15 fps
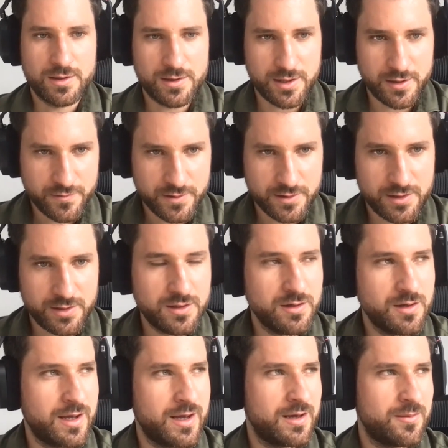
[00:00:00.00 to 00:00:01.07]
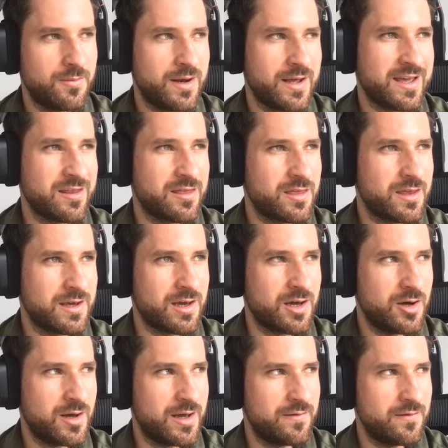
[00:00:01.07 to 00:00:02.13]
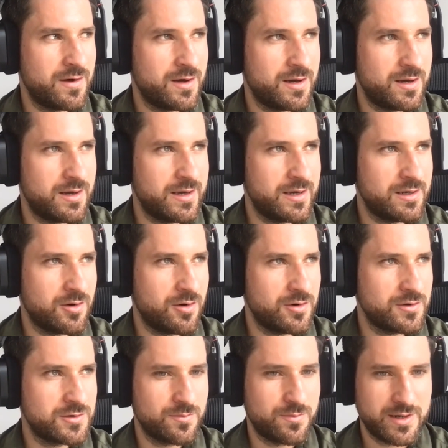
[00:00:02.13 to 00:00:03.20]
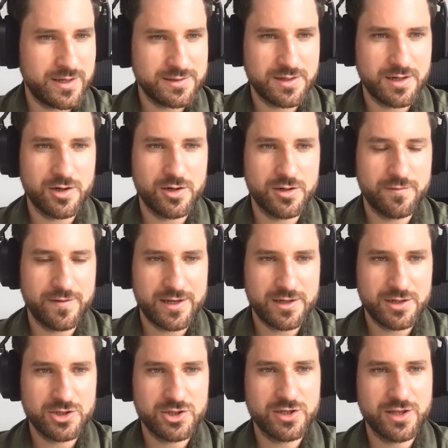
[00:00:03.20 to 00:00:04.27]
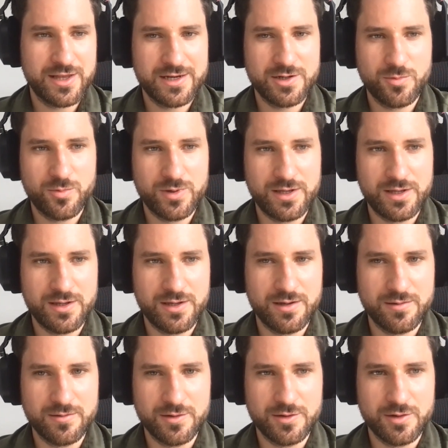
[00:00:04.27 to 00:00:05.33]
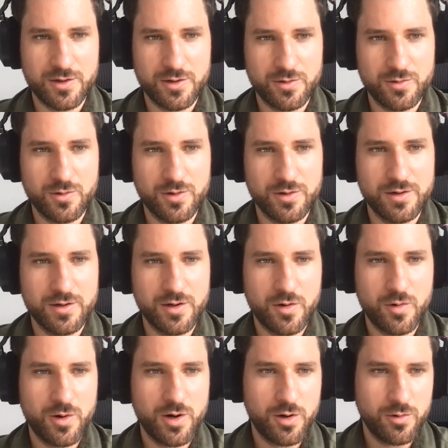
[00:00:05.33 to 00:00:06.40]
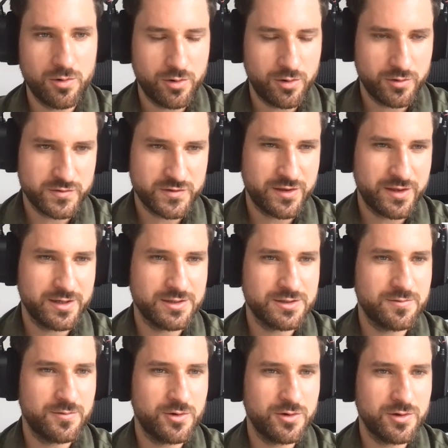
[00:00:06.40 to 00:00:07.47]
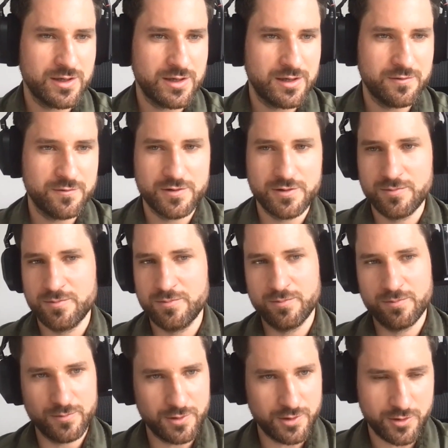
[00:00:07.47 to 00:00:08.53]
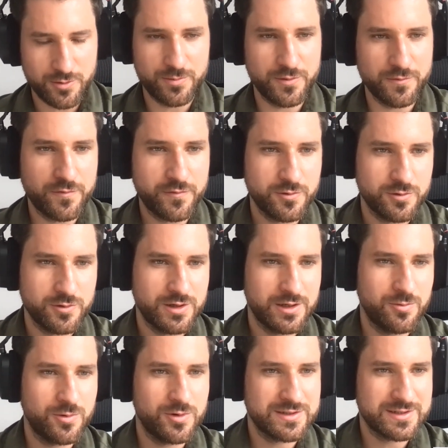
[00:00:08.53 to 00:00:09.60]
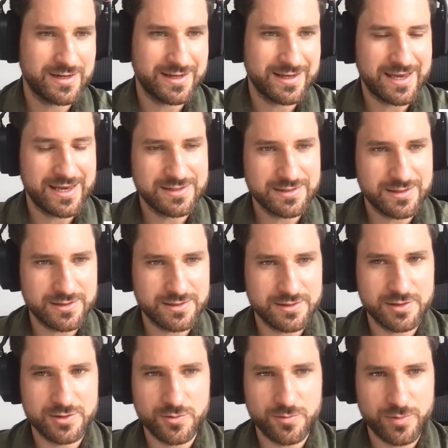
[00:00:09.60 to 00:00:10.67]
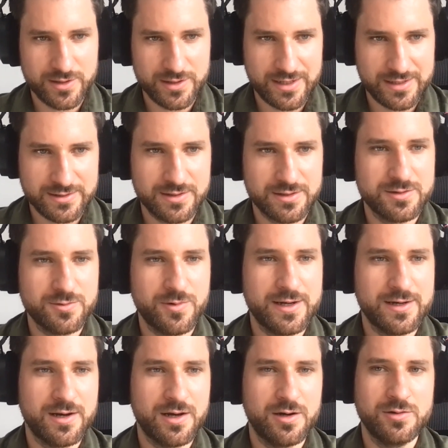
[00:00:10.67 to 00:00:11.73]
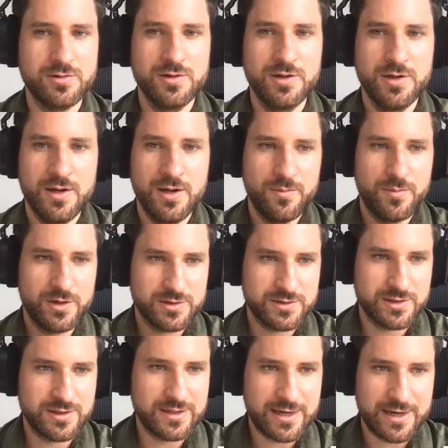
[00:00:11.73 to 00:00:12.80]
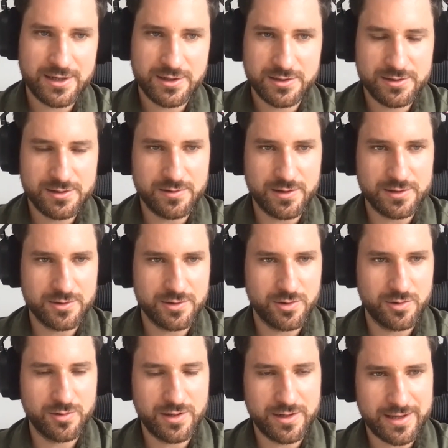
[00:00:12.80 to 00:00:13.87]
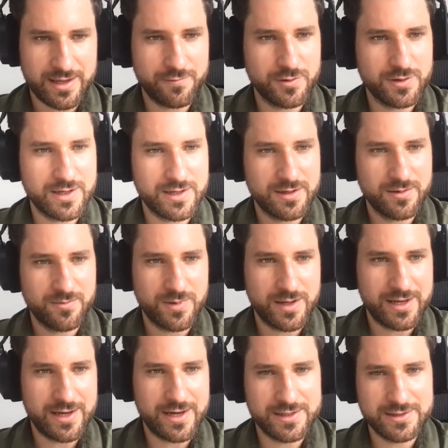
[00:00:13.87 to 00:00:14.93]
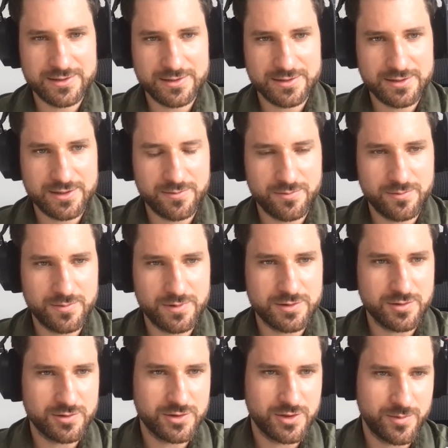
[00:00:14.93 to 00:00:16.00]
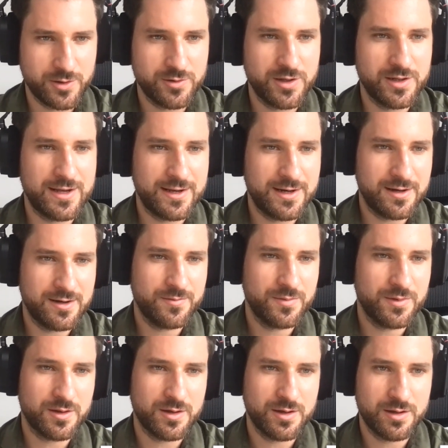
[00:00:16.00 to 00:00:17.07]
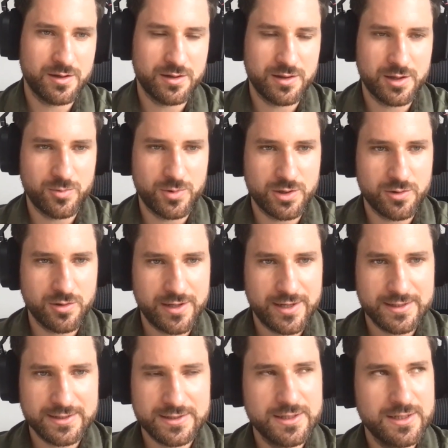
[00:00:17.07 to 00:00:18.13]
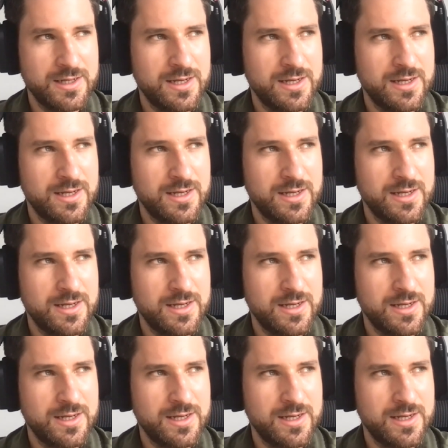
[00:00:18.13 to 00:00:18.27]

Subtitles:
Definitely. I think, however, it also plays in our advantage that we, know how those things work even, before it was like as easy to build as it is right now. Because in the end, as you know, like every AI system, it's also about the data that we collect.